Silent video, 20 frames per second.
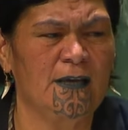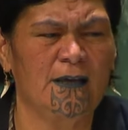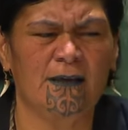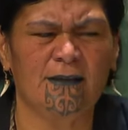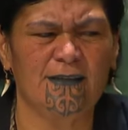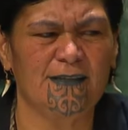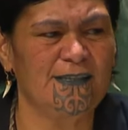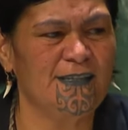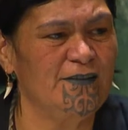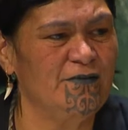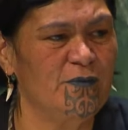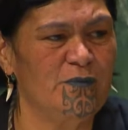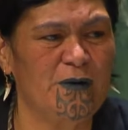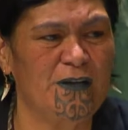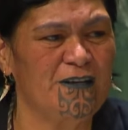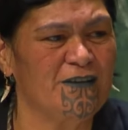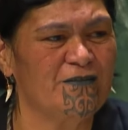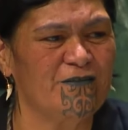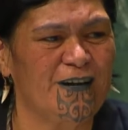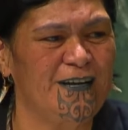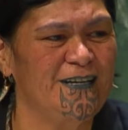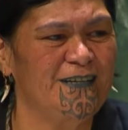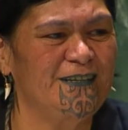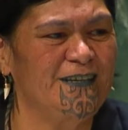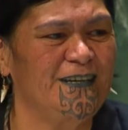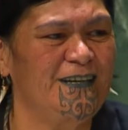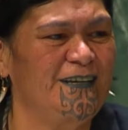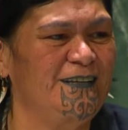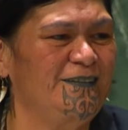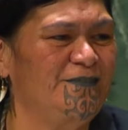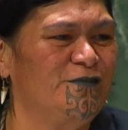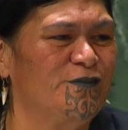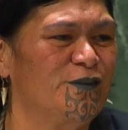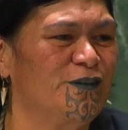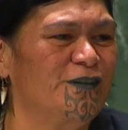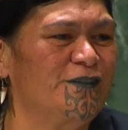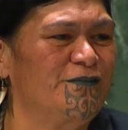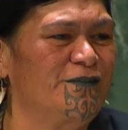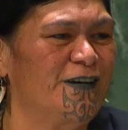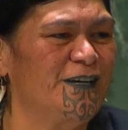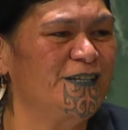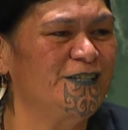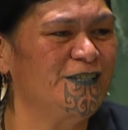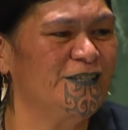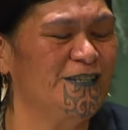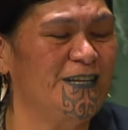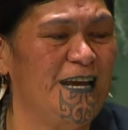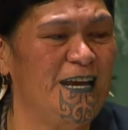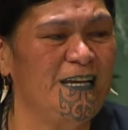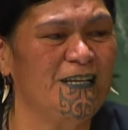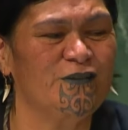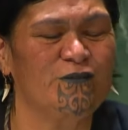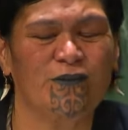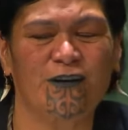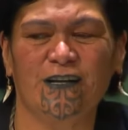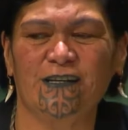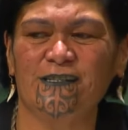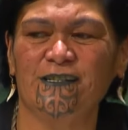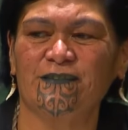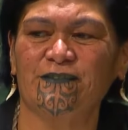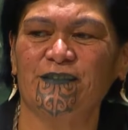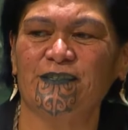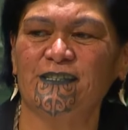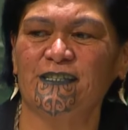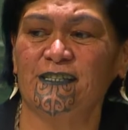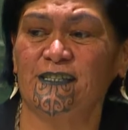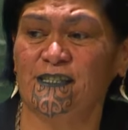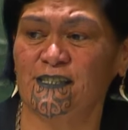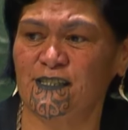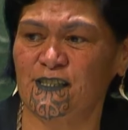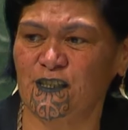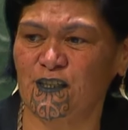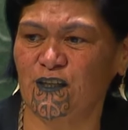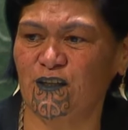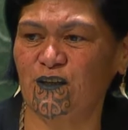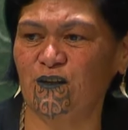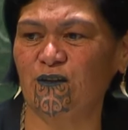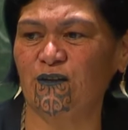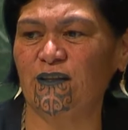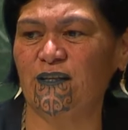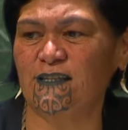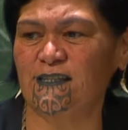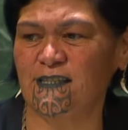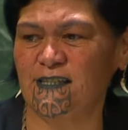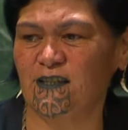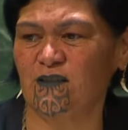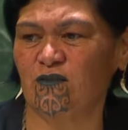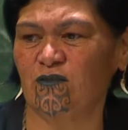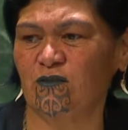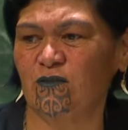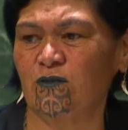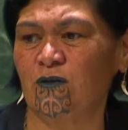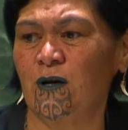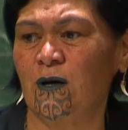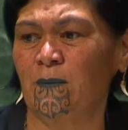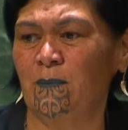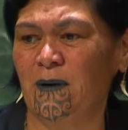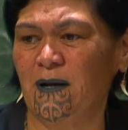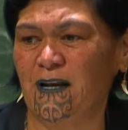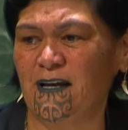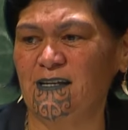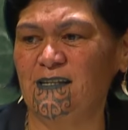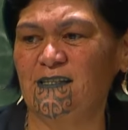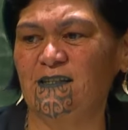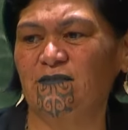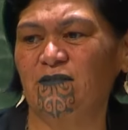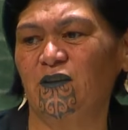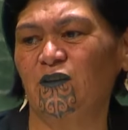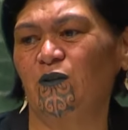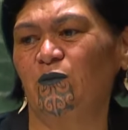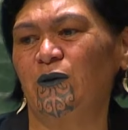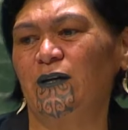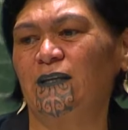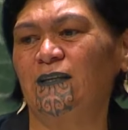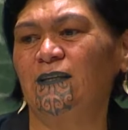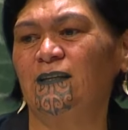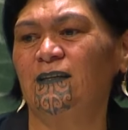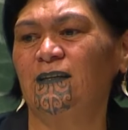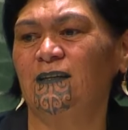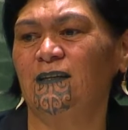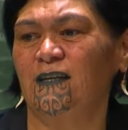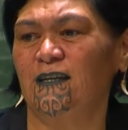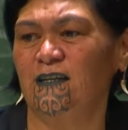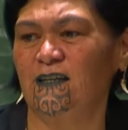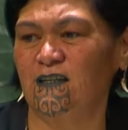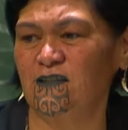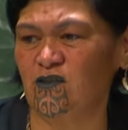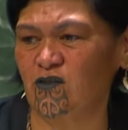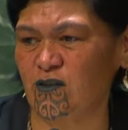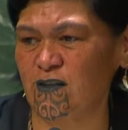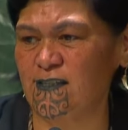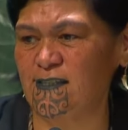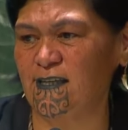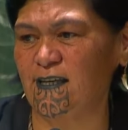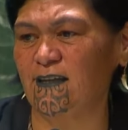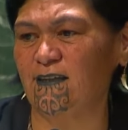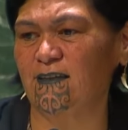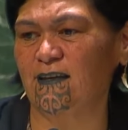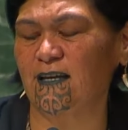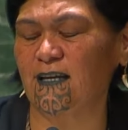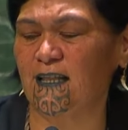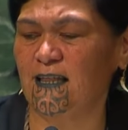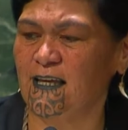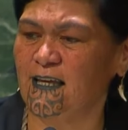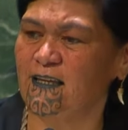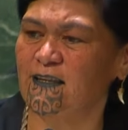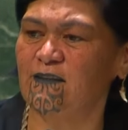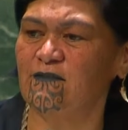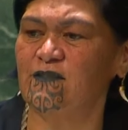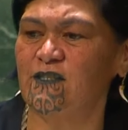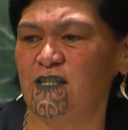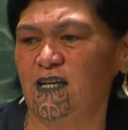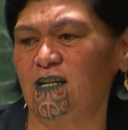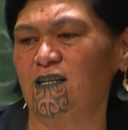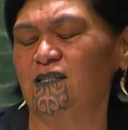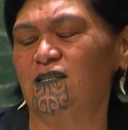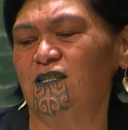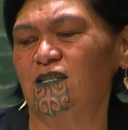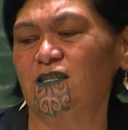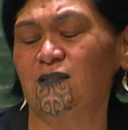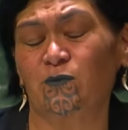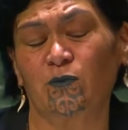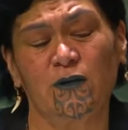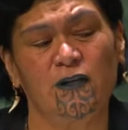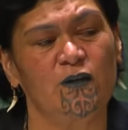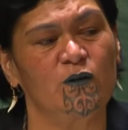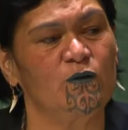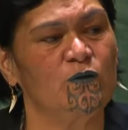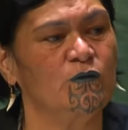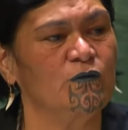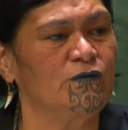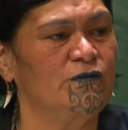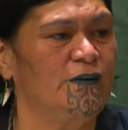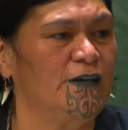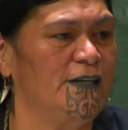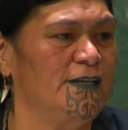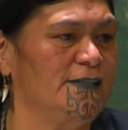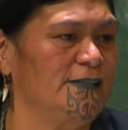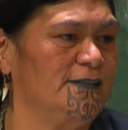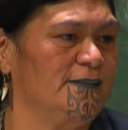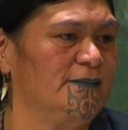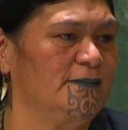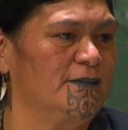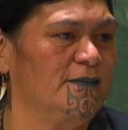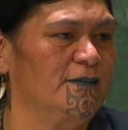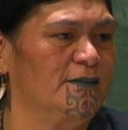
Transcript: There's never been a greater need for innovation and creativity to secure the central place of the UN in addressing the collective challenges we all face.